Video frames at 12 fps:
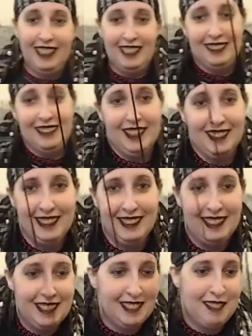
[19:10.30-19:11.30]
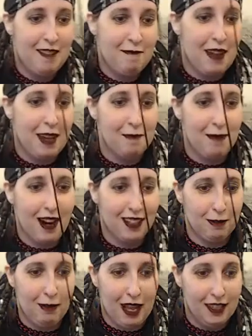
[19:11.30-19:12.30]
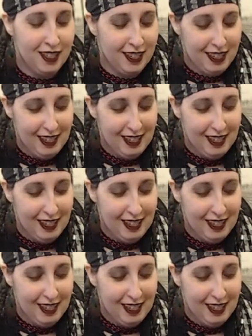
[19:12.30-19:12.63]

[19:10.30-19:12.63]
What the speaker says: solid, making progress from last year.